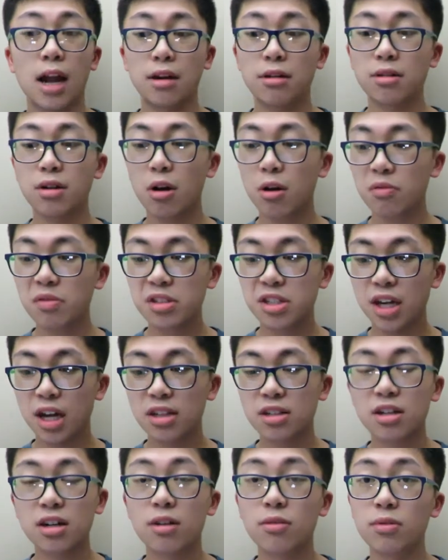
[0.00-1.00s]
I don't know if the
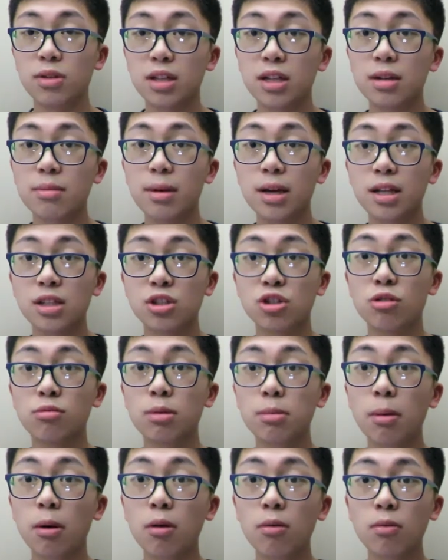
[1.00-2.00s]
Giants are really gonna make a
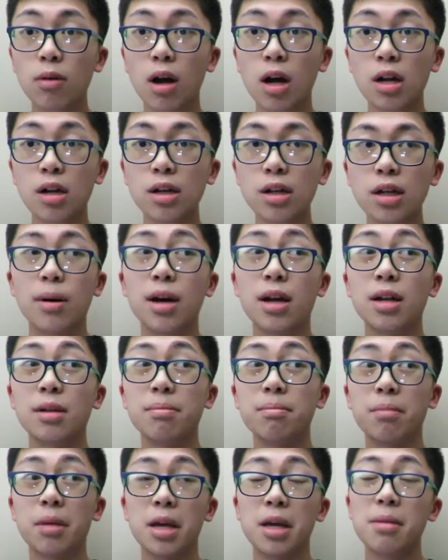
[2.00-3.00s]
Super Bowl run,
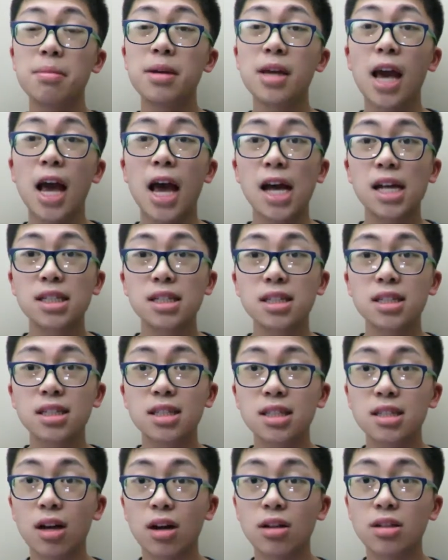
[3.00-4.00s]
but maybe
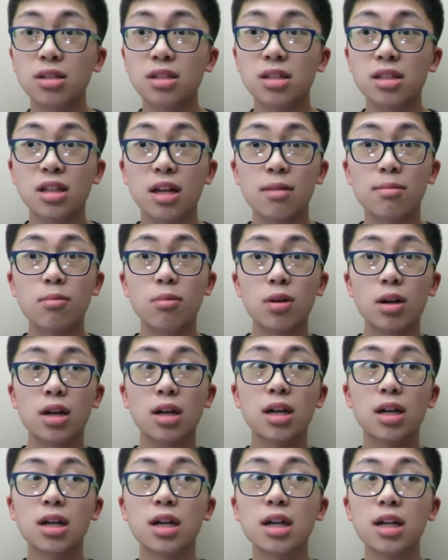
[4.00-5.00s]
Haskins starts
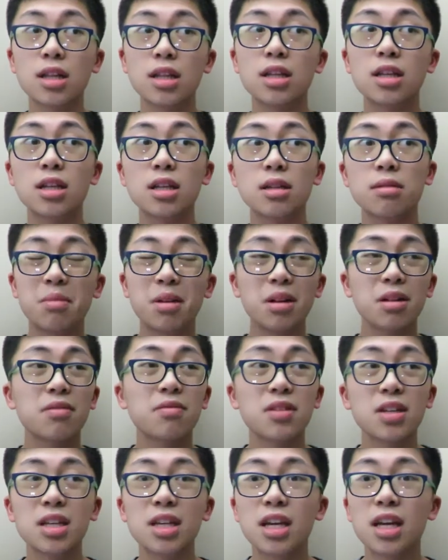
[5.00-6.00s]
somewhere in the middle
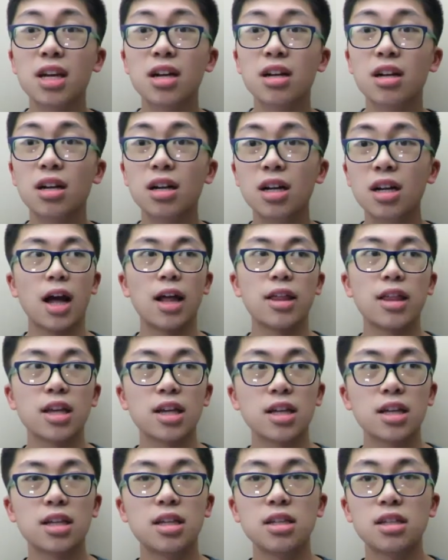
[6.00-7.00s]
of the year. I
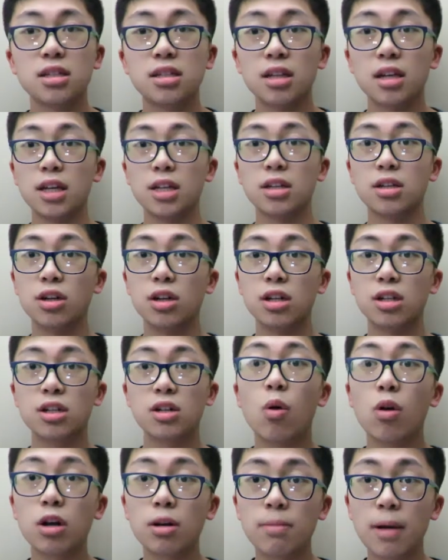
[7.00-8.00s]
think he's a good
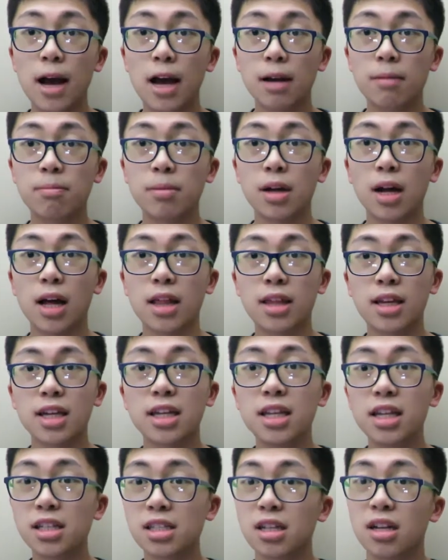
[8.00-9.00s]
quarterback, but I think
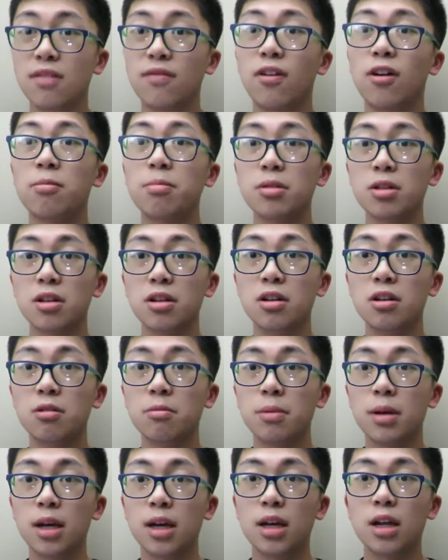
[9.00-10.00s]
he needs to develop a little
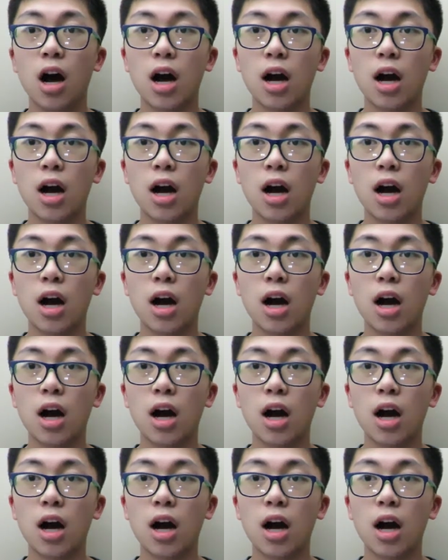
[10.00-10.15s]
bit